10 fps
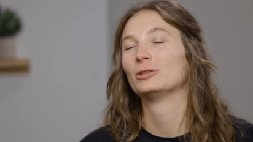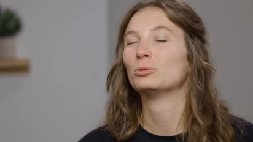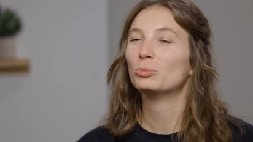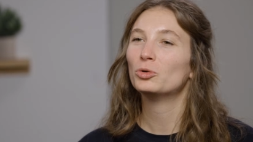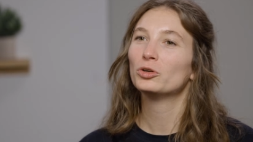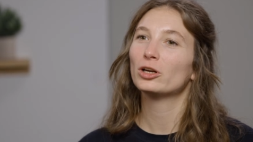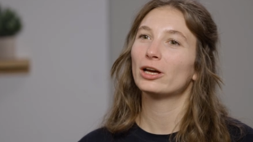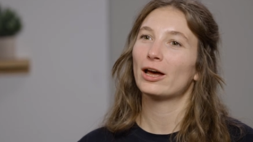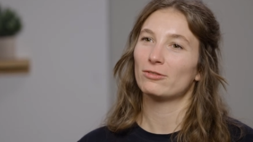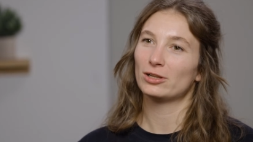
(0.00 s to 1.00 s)
The Mammut
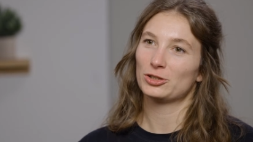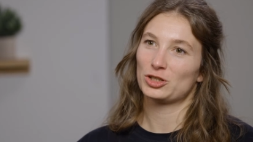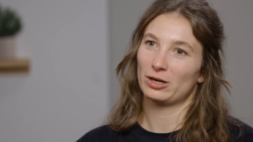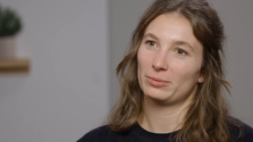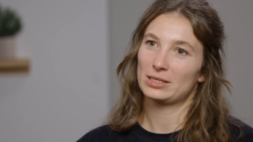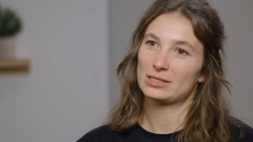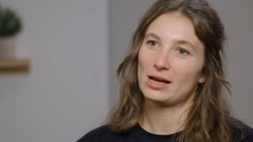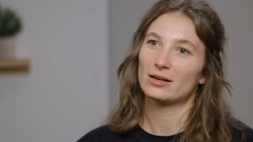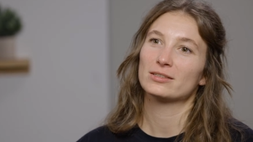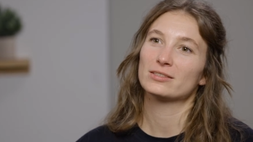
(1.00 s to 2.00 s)
avalanche airbags
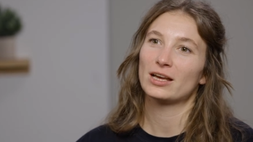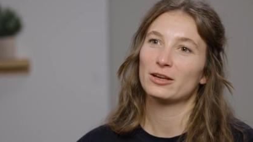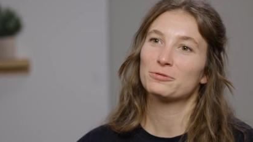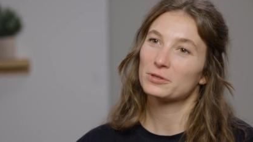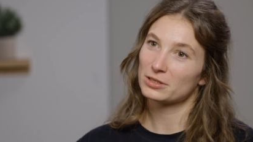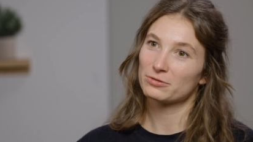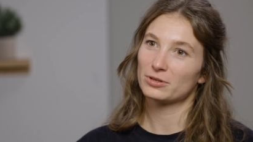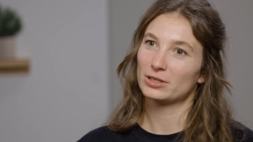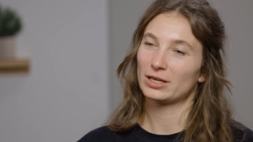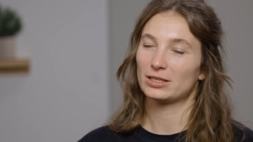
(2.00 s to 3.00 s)
are designed for
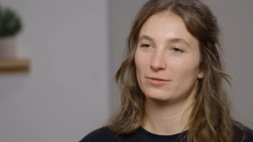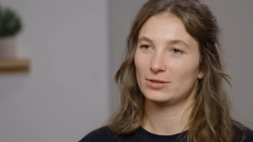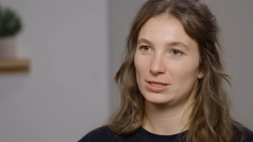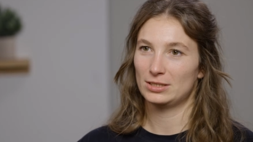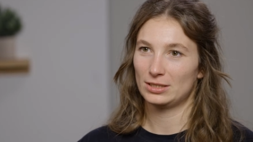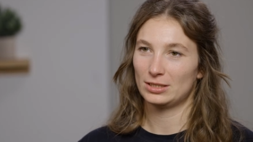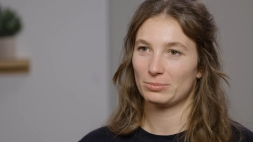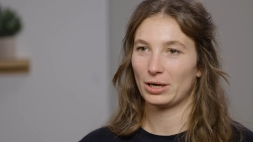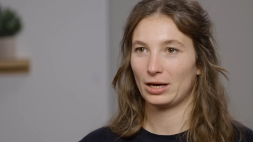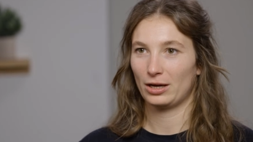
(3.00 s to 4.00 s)
different activities in the
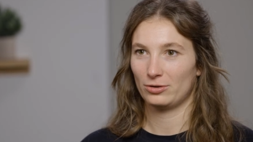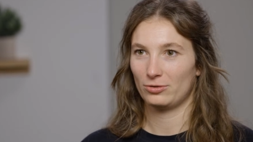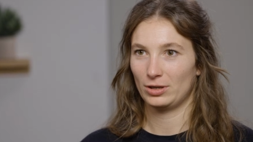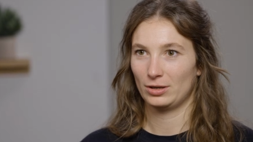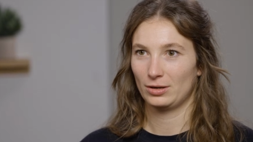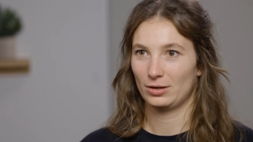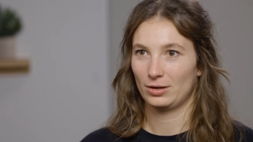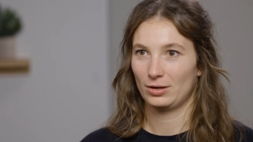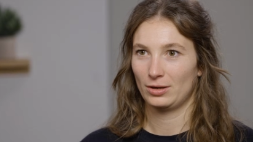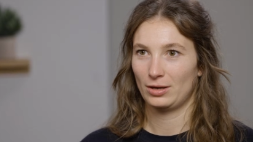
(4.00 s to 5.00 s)
backcountry.
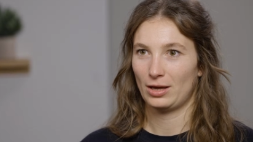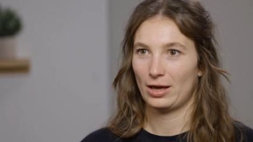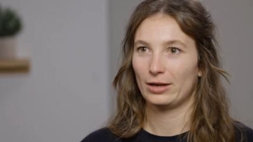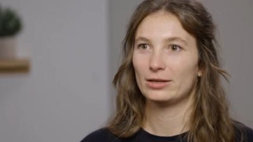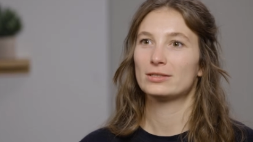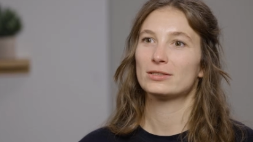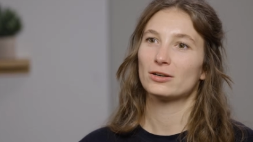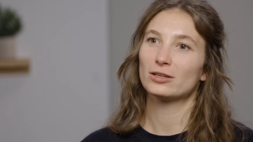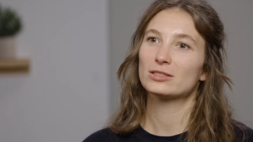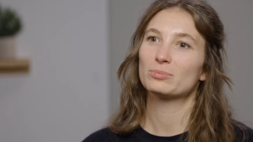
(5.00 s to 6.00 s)
And it
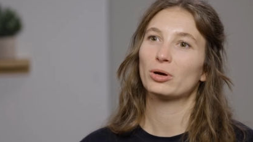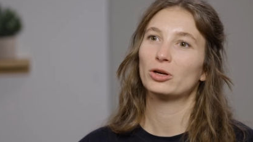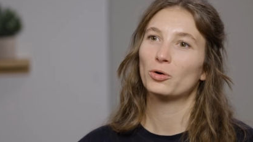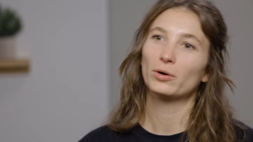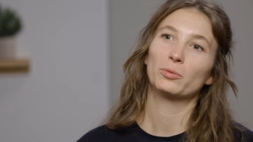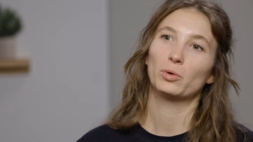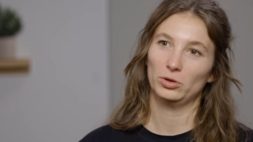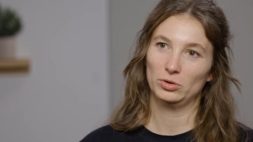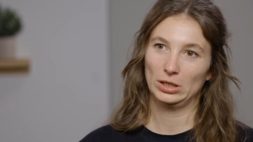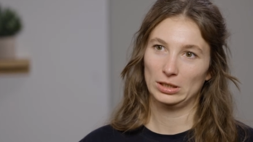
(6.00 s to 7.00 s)
starts by knowing what
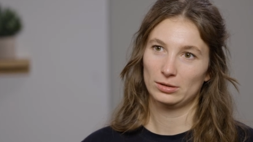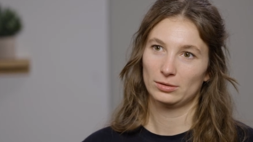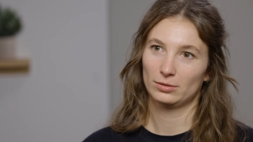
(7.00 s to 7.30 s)
you need.